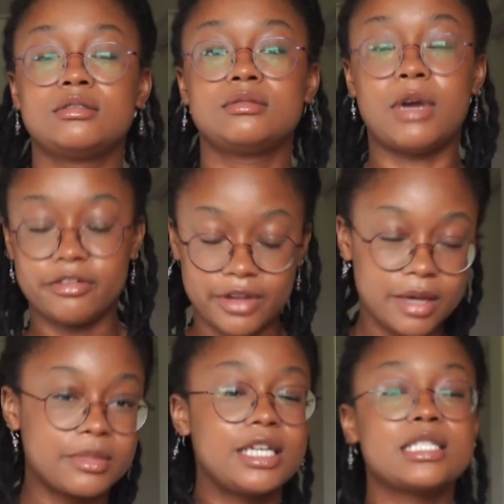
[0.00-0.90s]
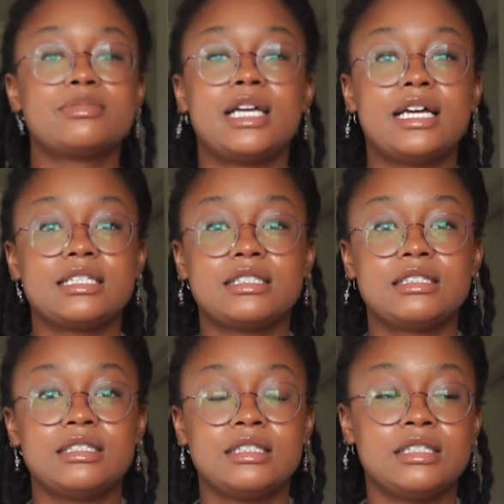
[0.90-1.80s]
My family is blessed.
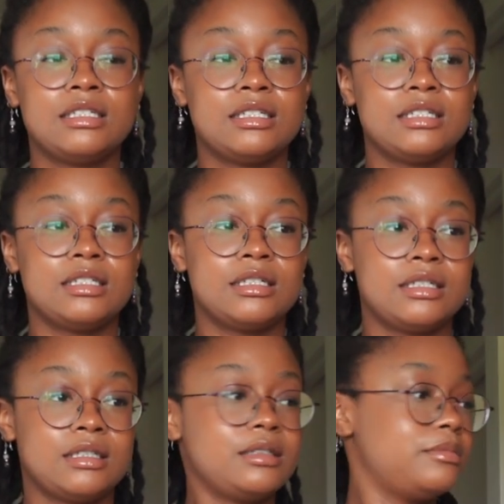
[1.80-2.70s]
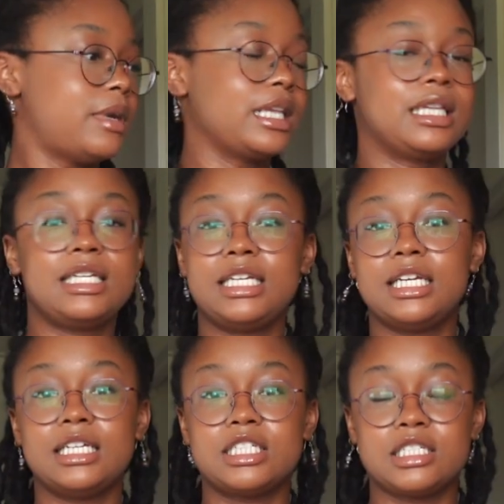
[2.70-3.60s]
My
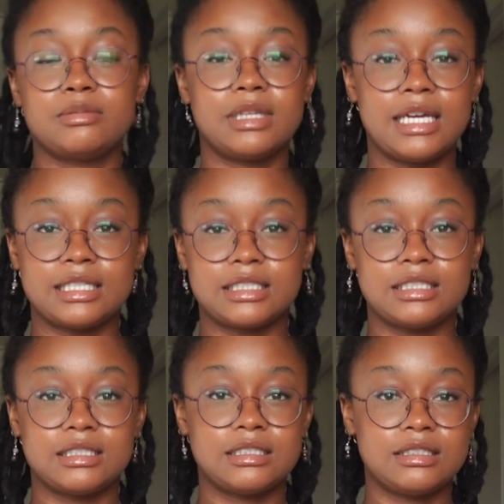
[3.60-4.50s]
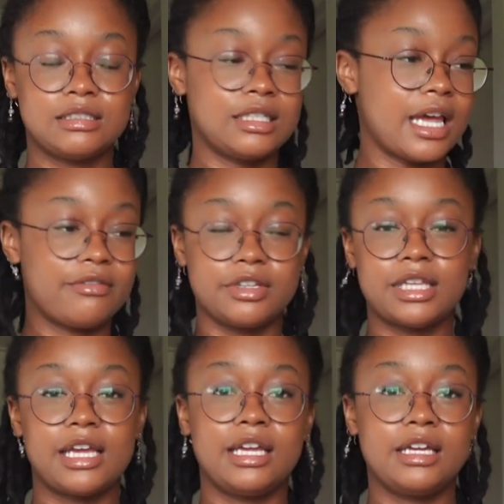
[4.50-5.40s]
lineage is blessed.
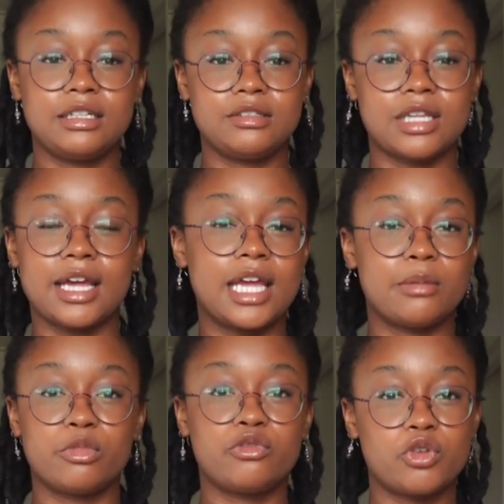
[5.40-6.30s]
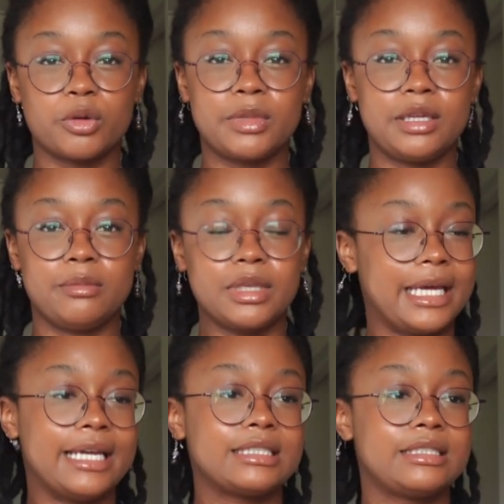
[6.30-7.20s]
Everything that came before me,
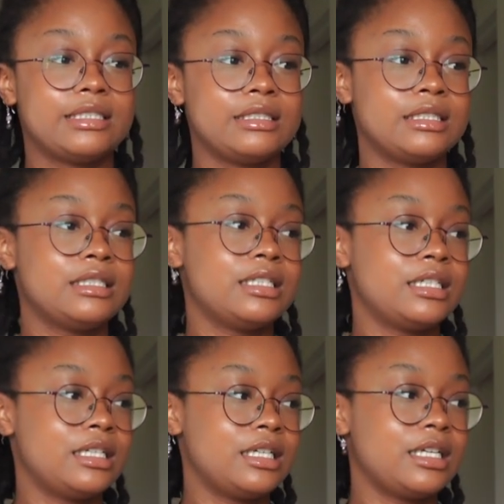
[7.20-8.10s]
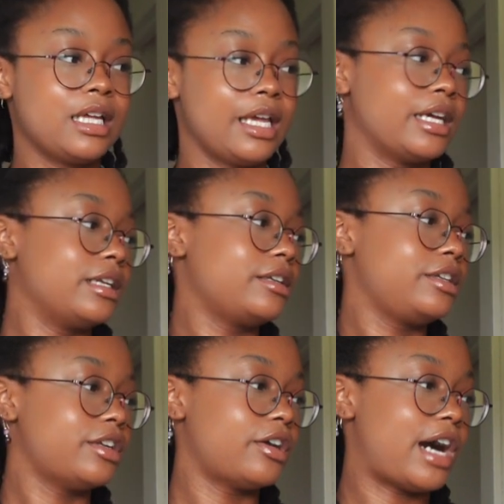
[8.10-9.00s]
blessed. And,
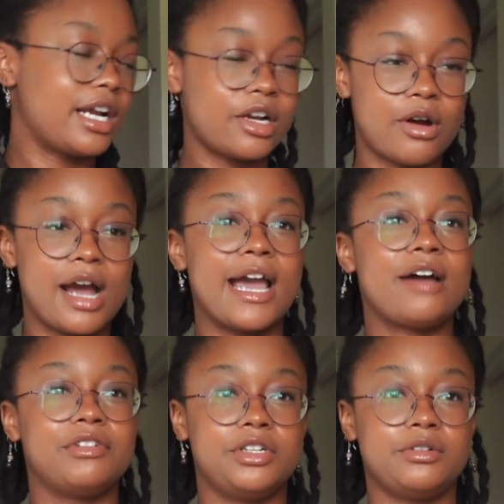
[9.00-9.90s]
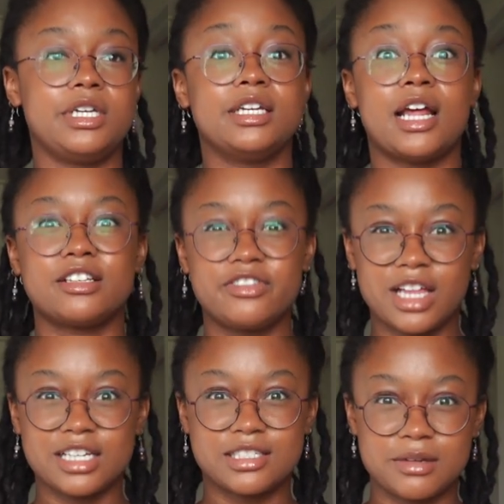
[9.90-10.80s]
you know I have a duty, and I feel
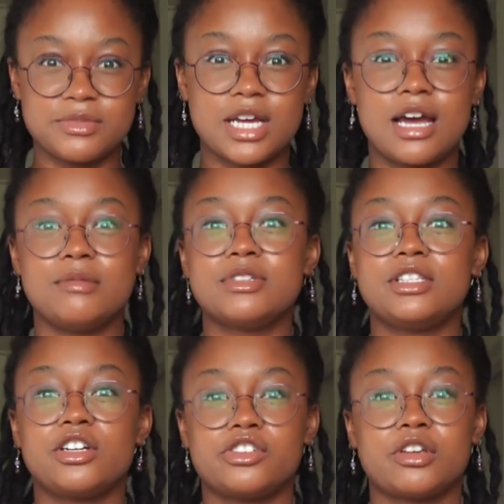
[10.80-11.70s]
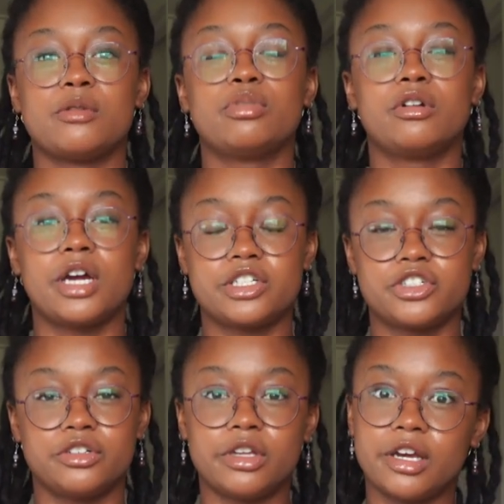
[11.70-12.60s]
like sometimes there's a
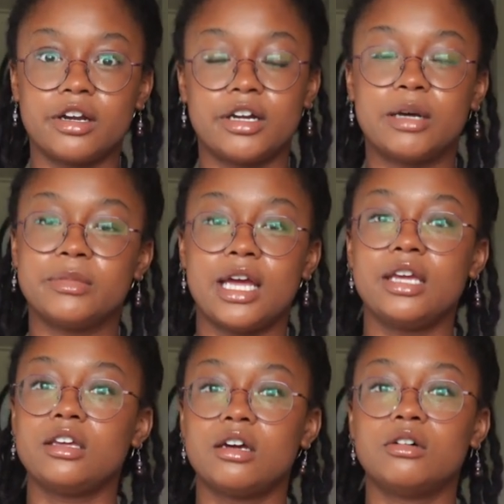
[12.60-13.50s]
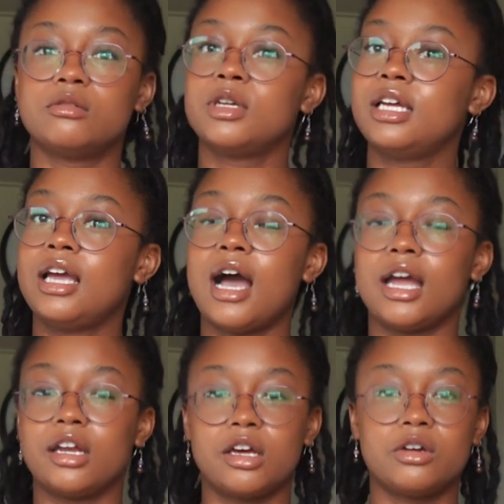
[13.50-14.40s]
pressure there, and I'm like, yo,
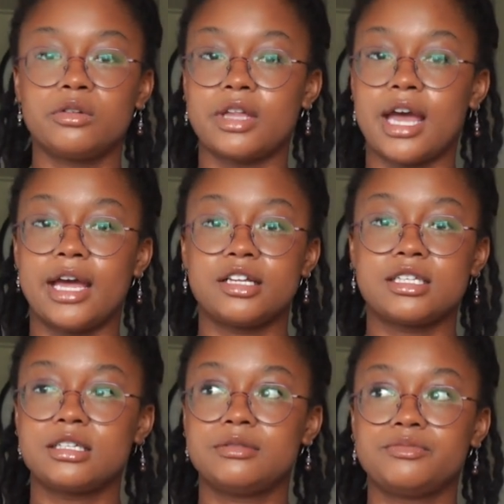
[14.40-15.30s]
I know that